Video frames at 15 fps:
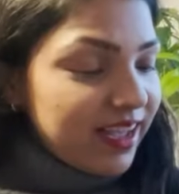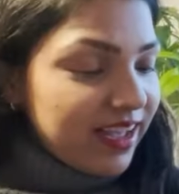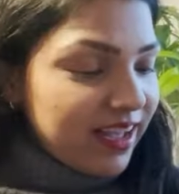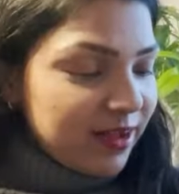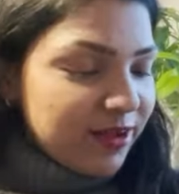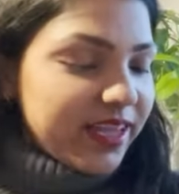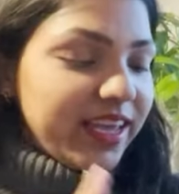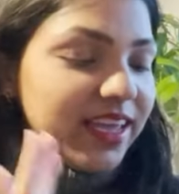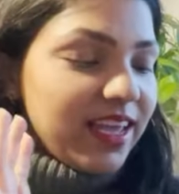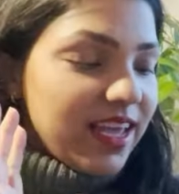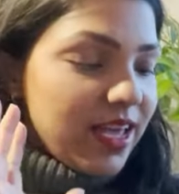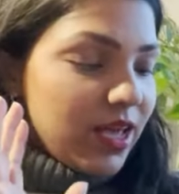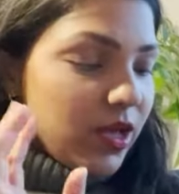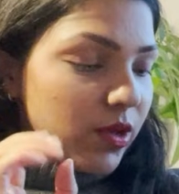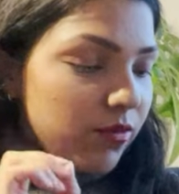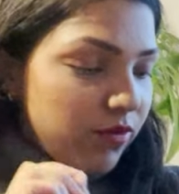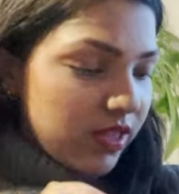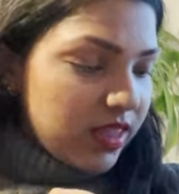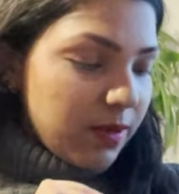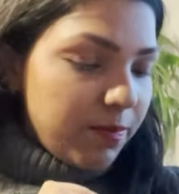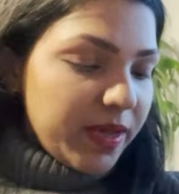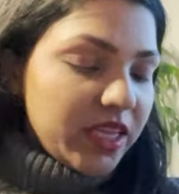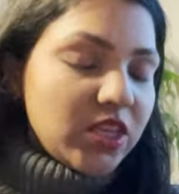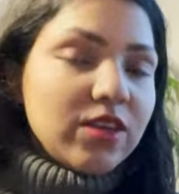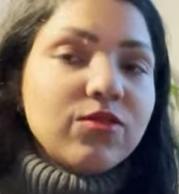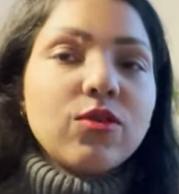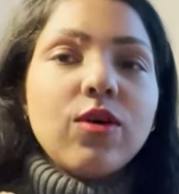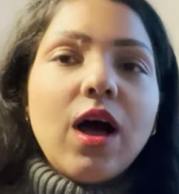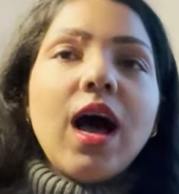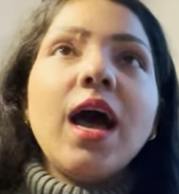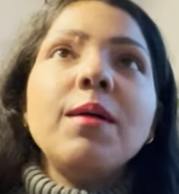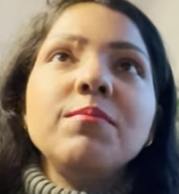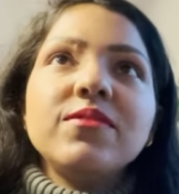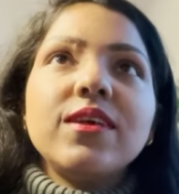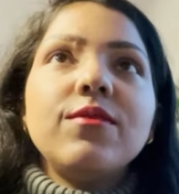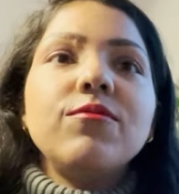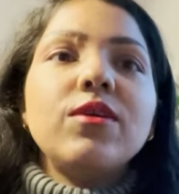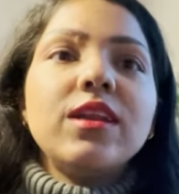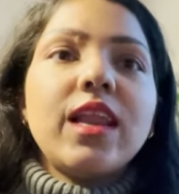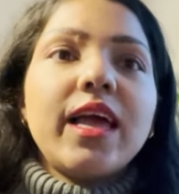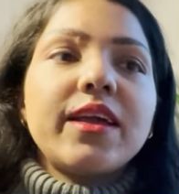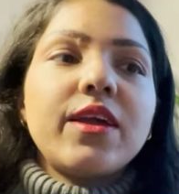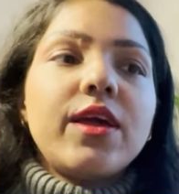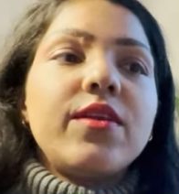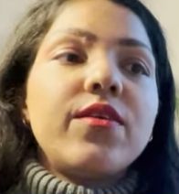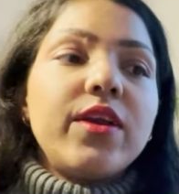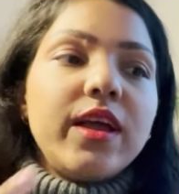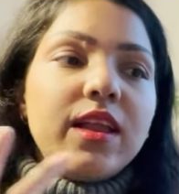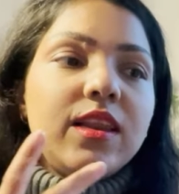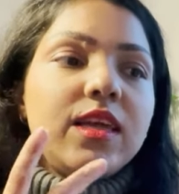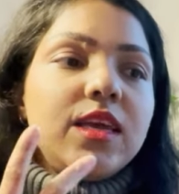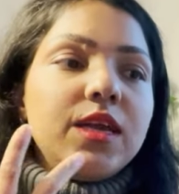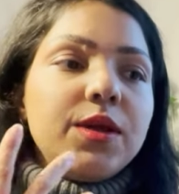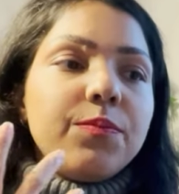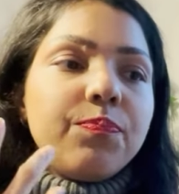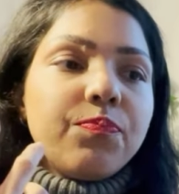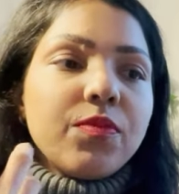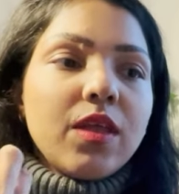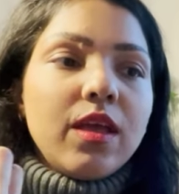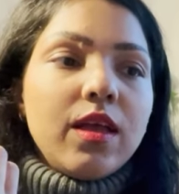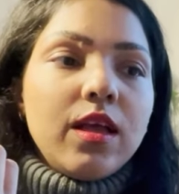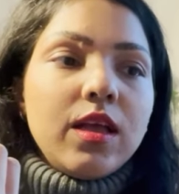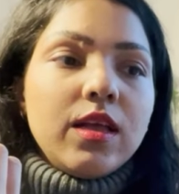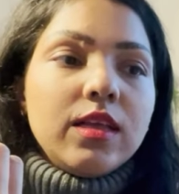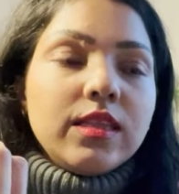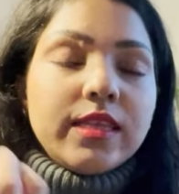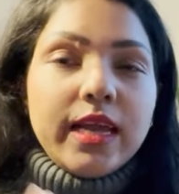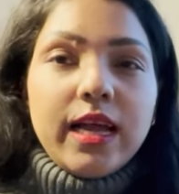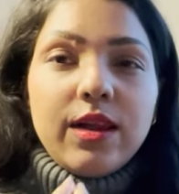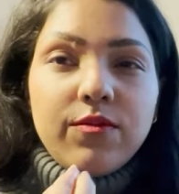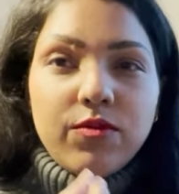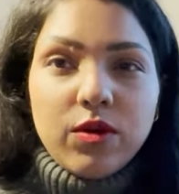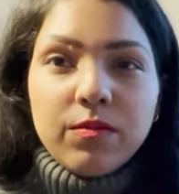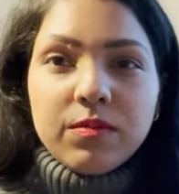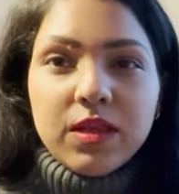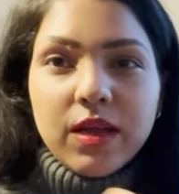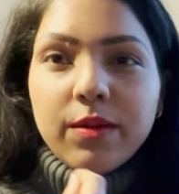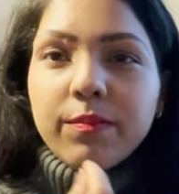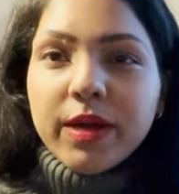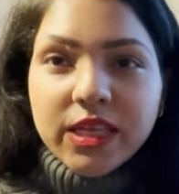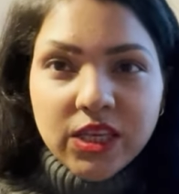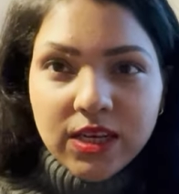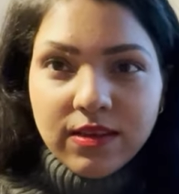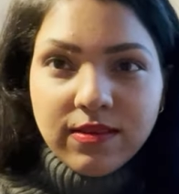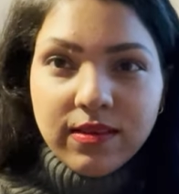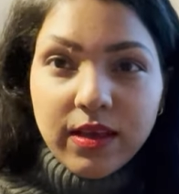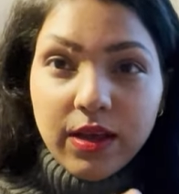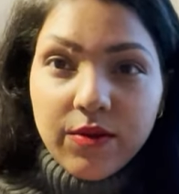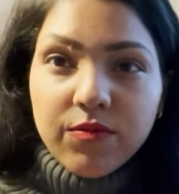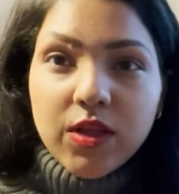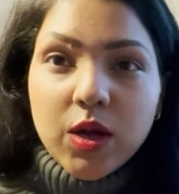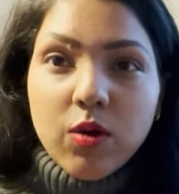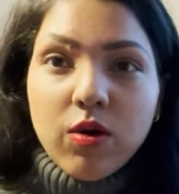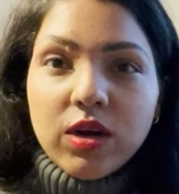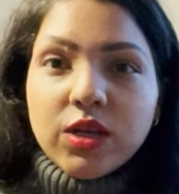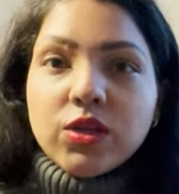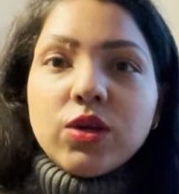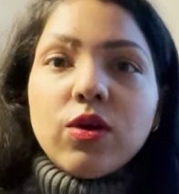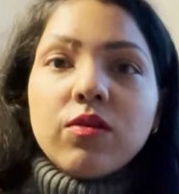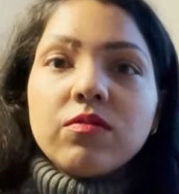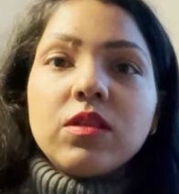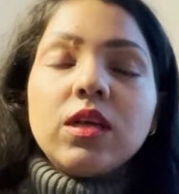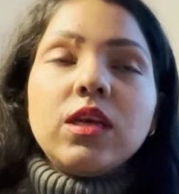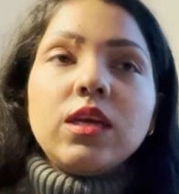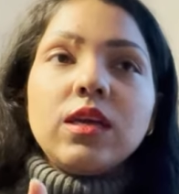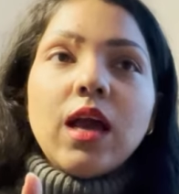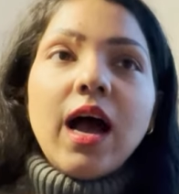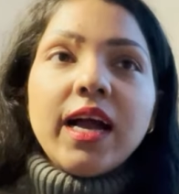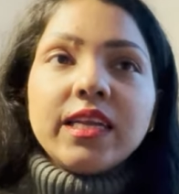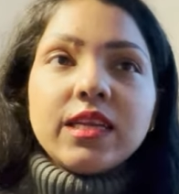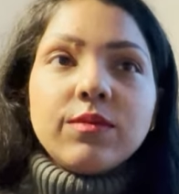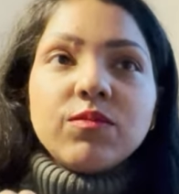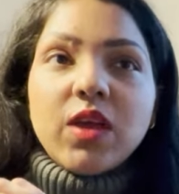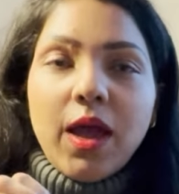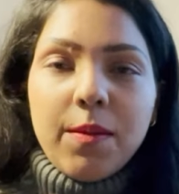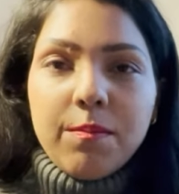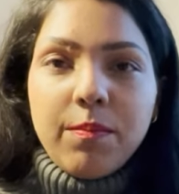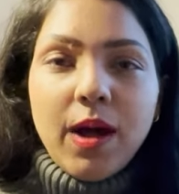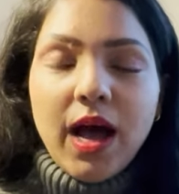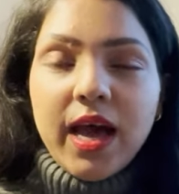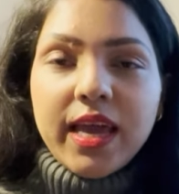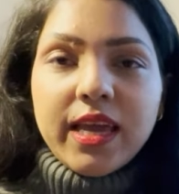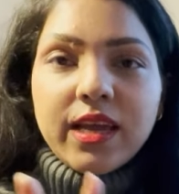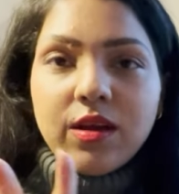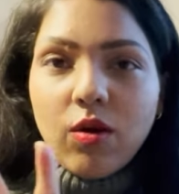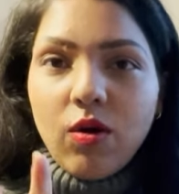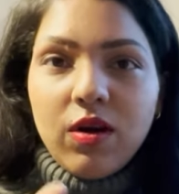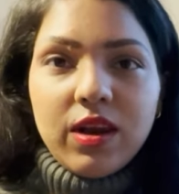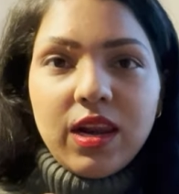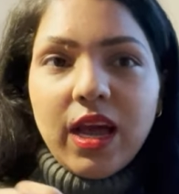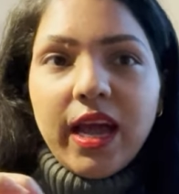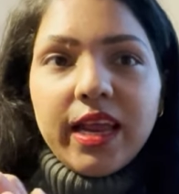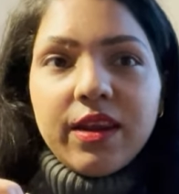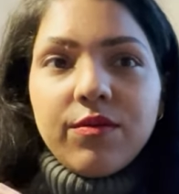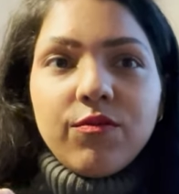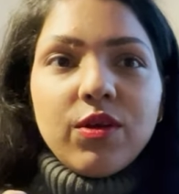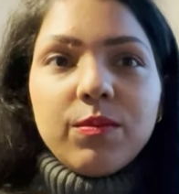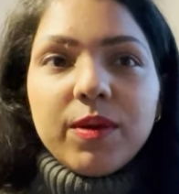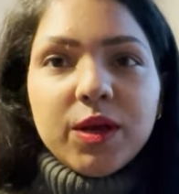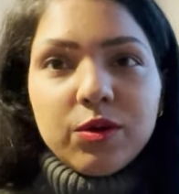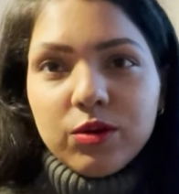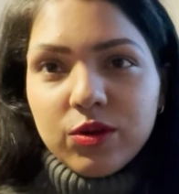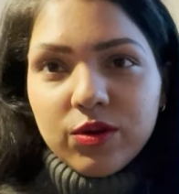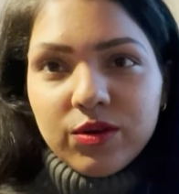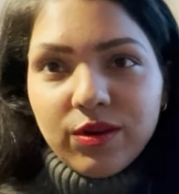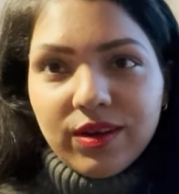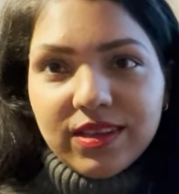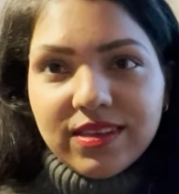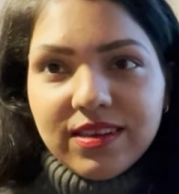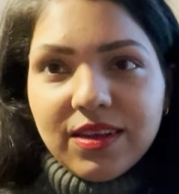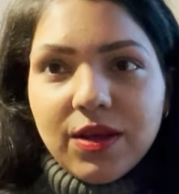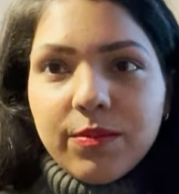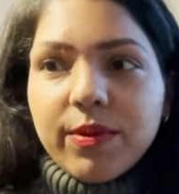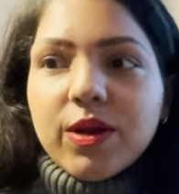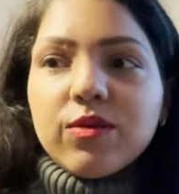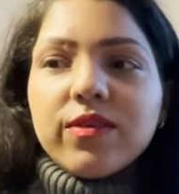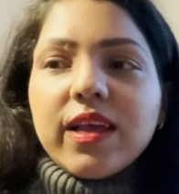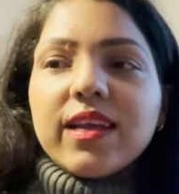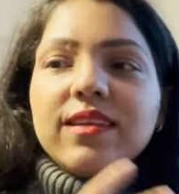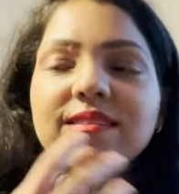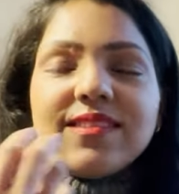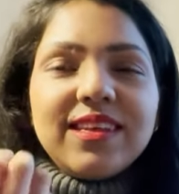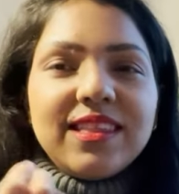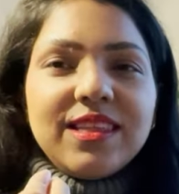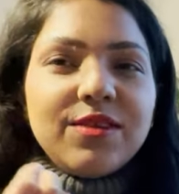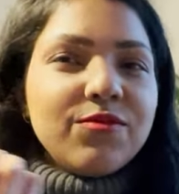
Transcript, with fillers: Okay. With the picture. So I'm someone like can really tell from the images if the quality of the items I'm buying online will be good or not, because I can see the